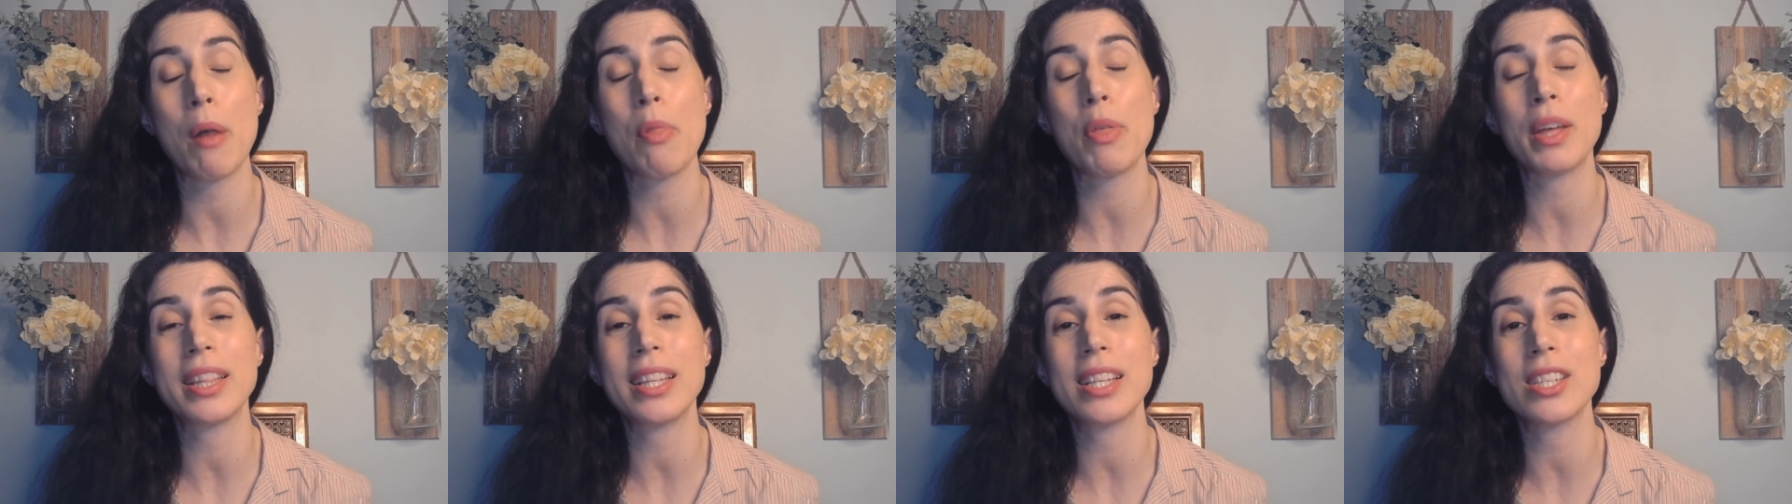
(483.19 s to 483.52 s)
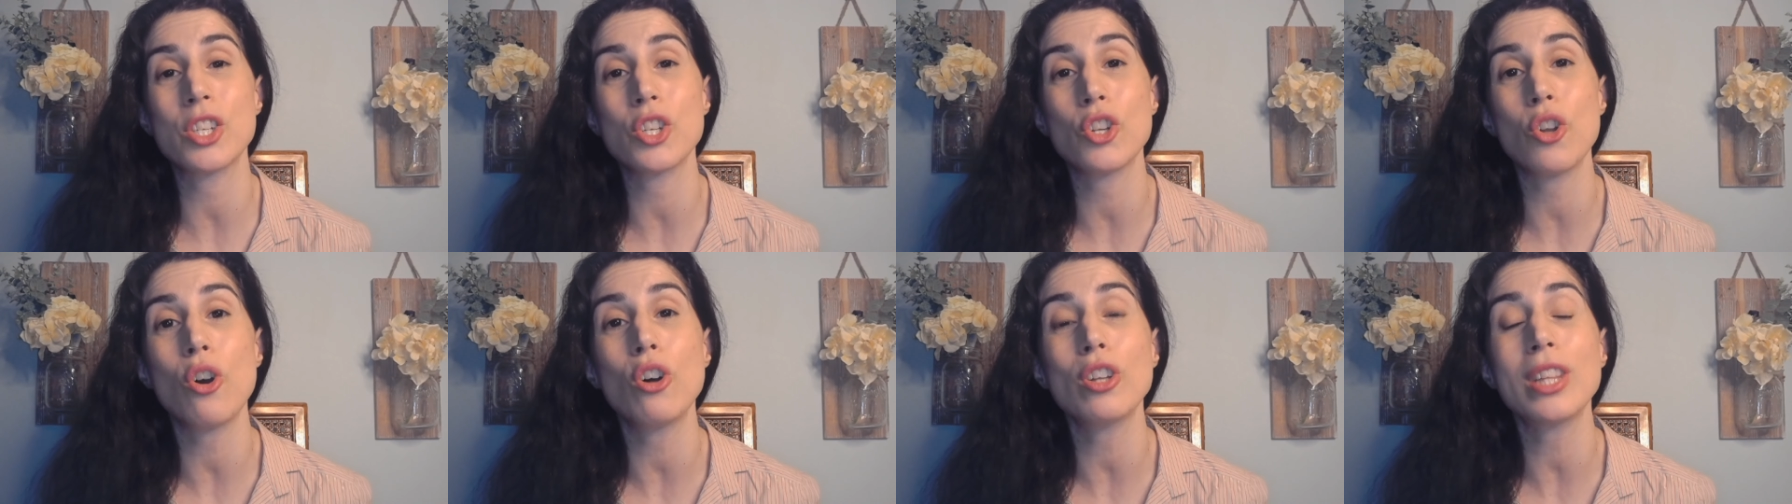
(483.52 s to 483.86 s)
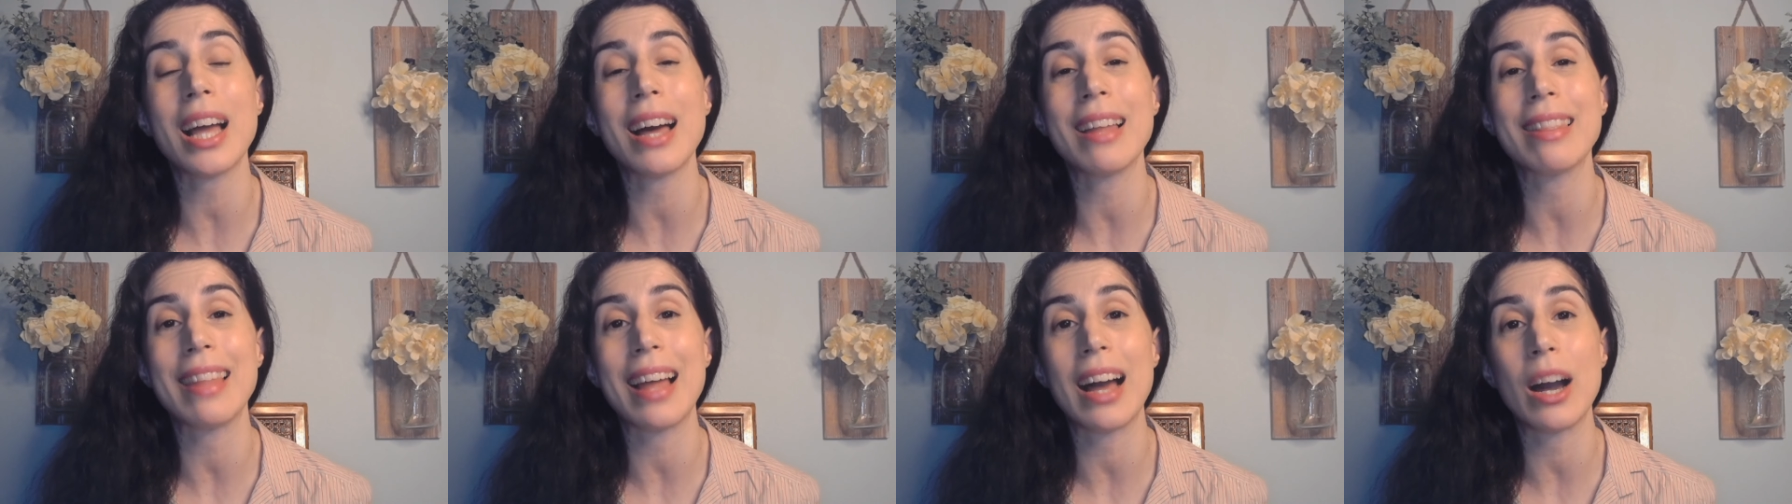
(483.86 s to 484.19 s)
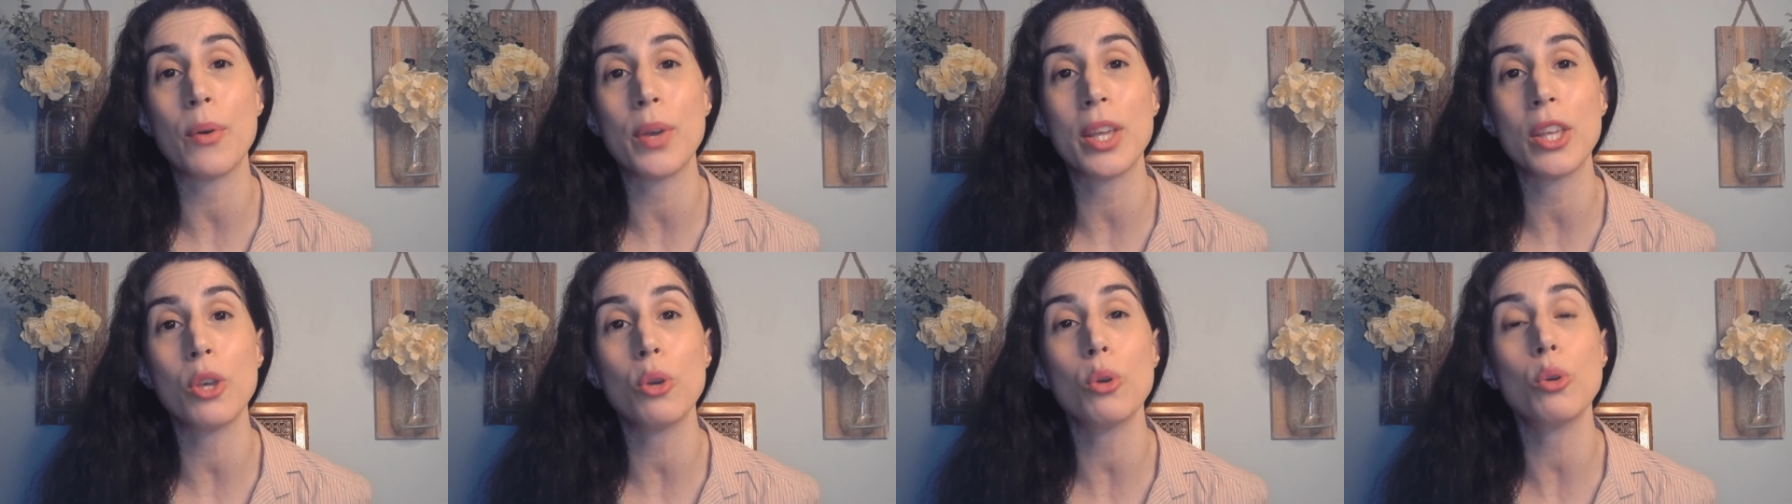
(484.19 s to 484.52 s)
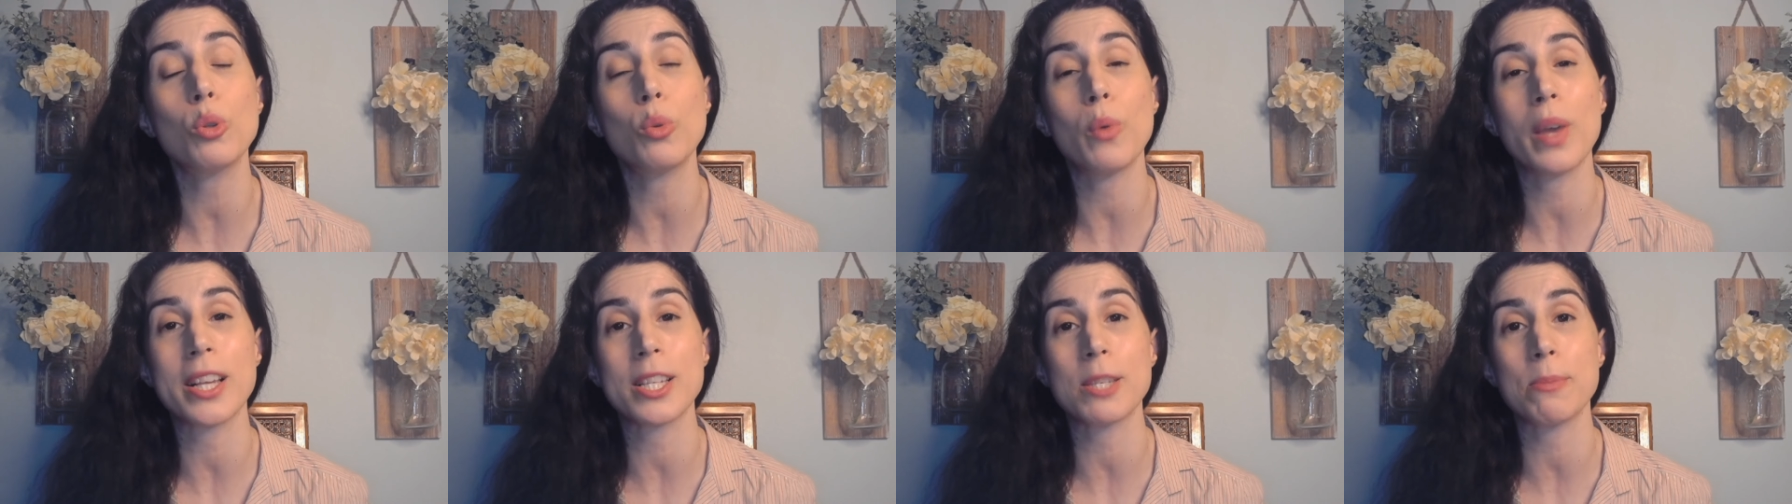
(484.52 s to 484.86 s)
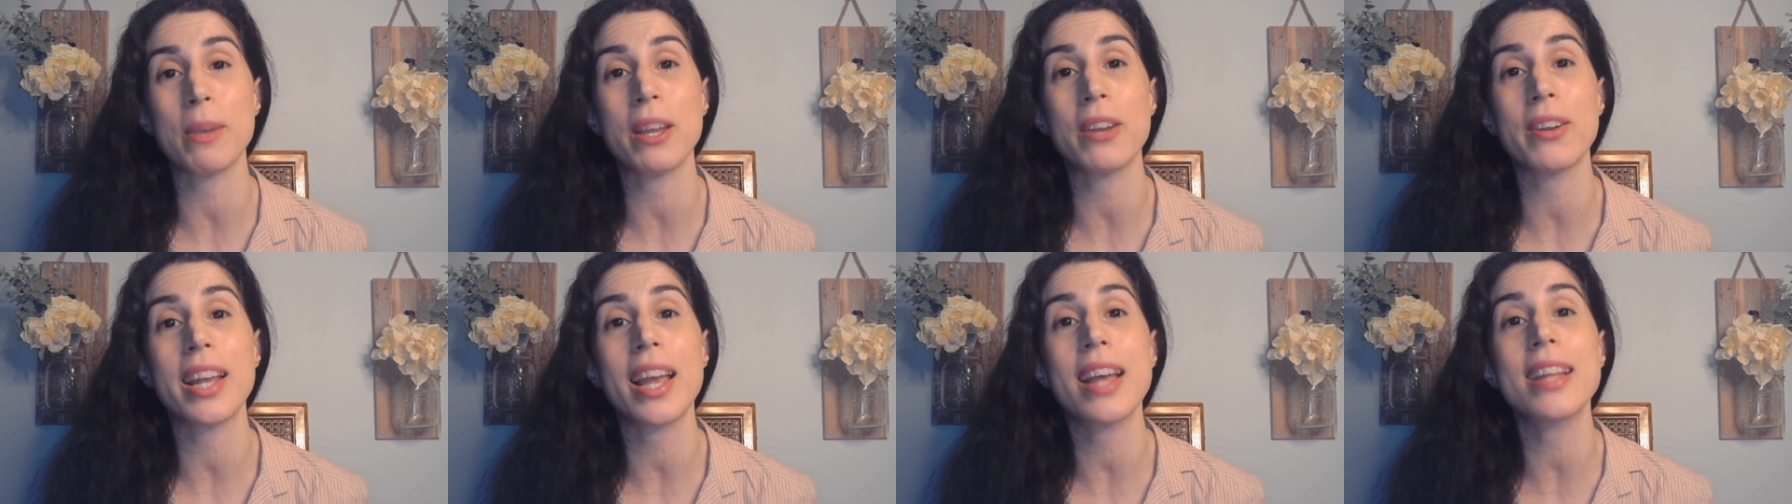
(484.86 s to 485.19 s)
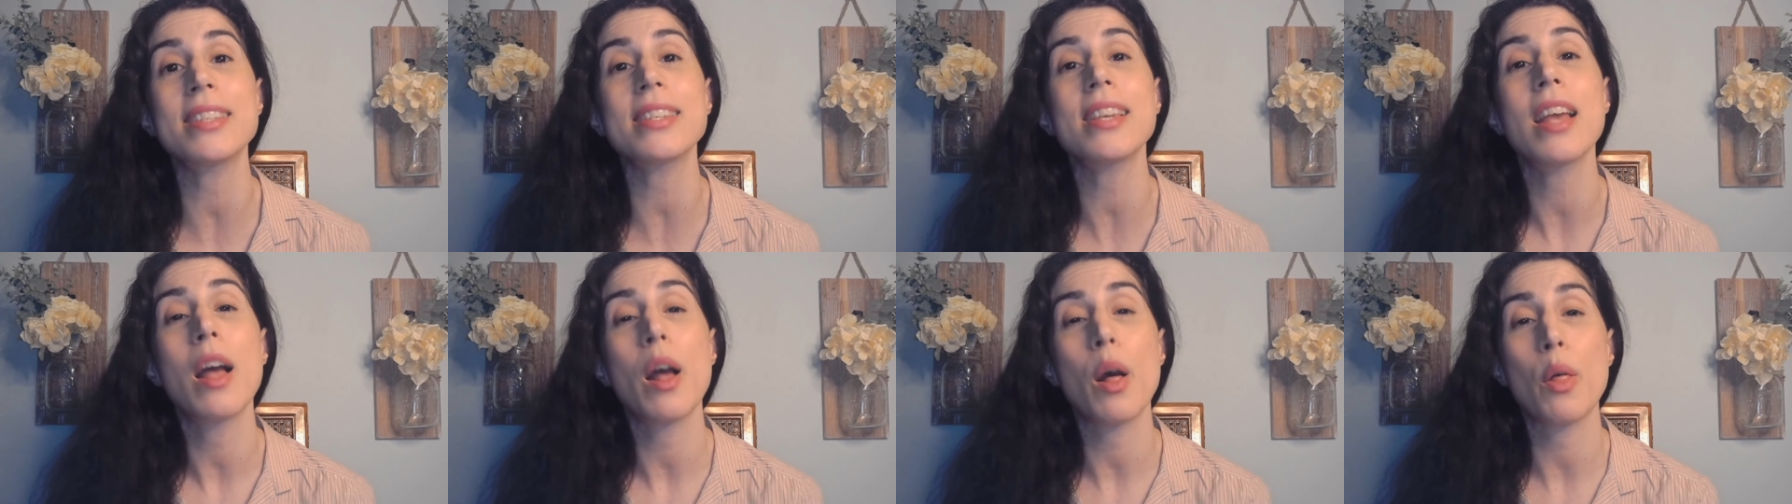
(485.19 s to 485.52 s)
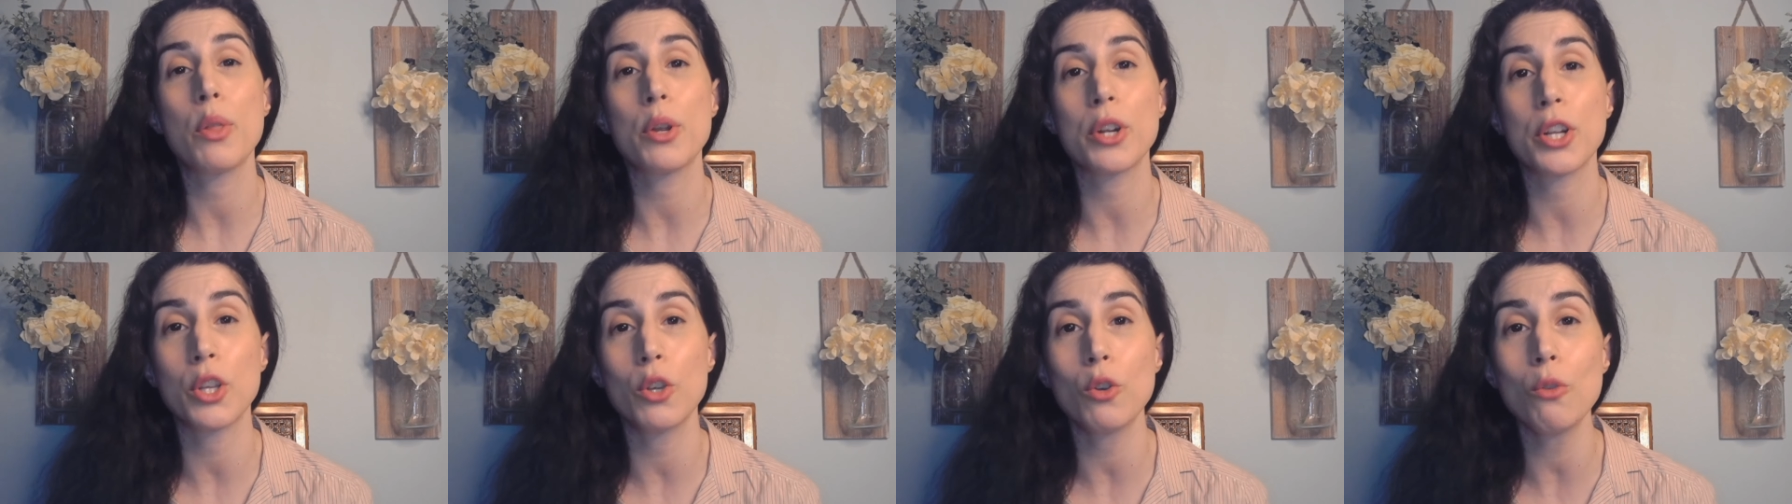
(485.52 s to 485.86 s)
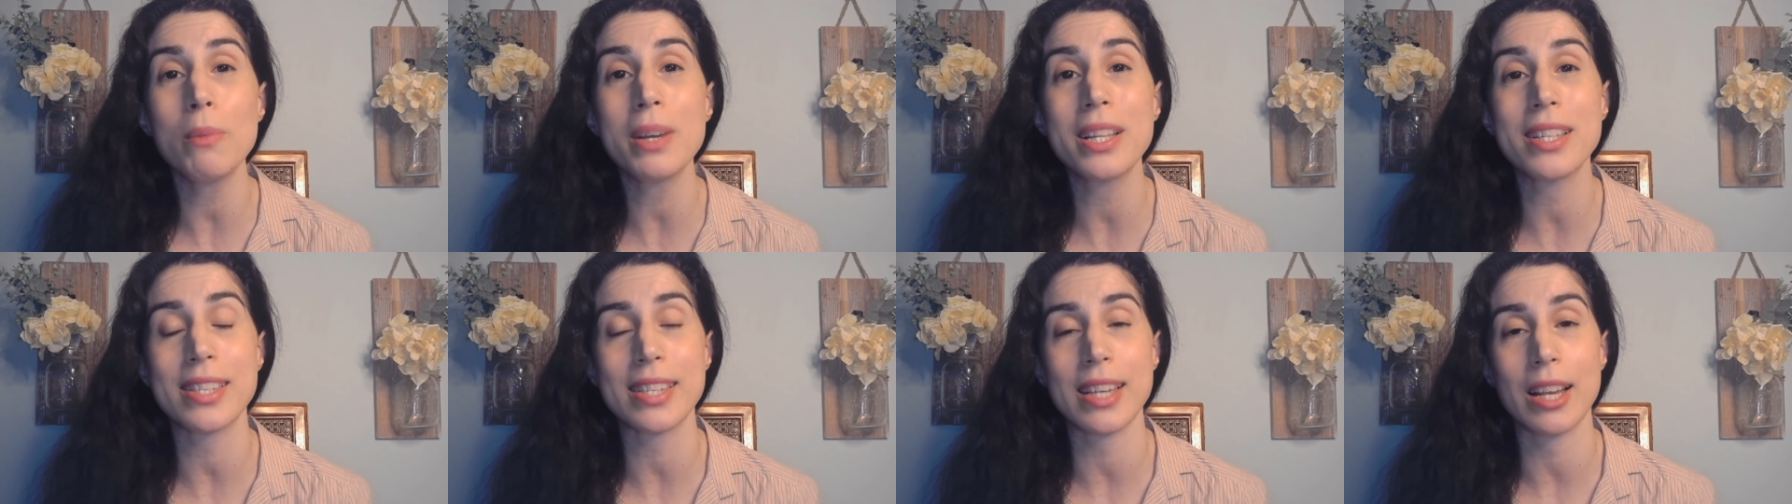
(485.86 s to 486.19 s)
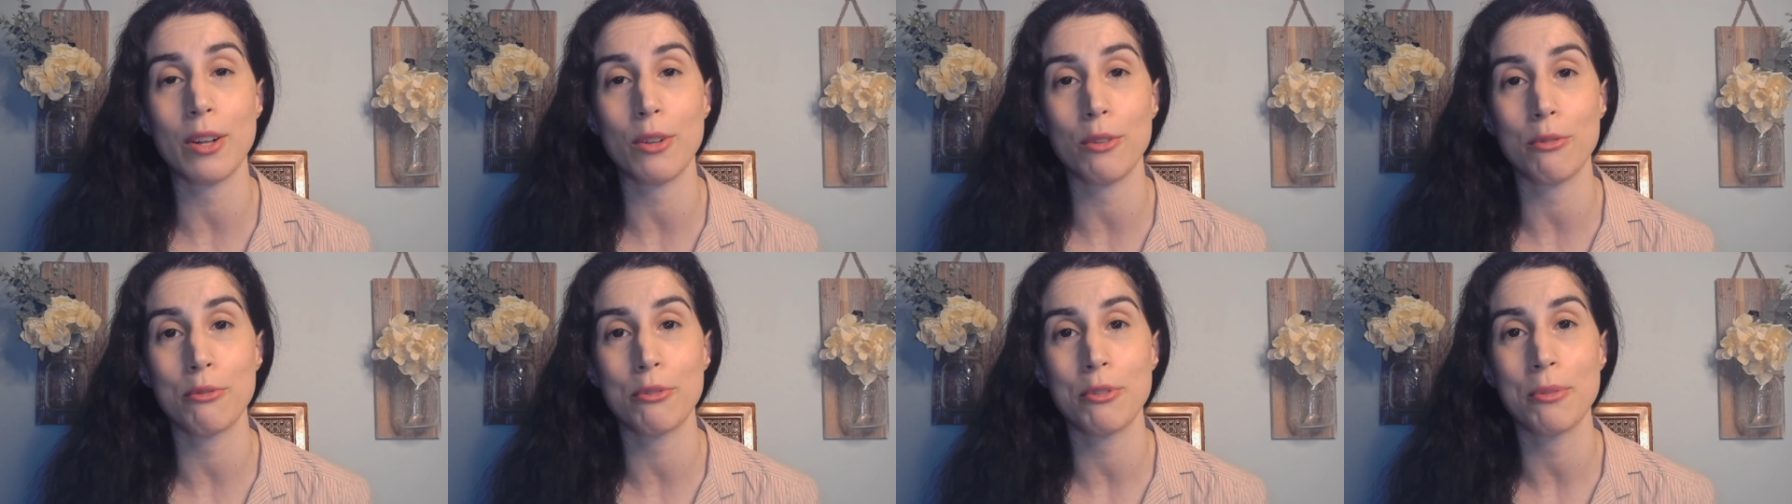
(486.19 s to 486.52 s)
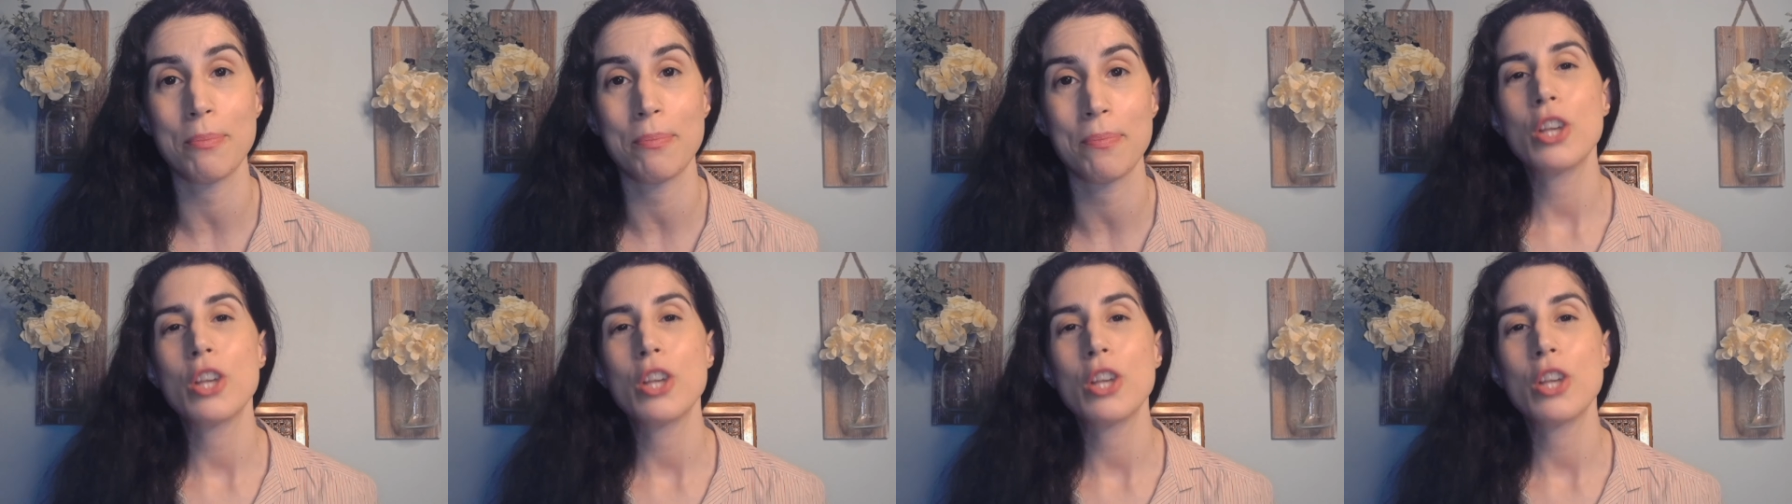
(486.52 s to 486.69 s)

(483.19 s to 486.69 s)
that is not allowing you to experience their human self.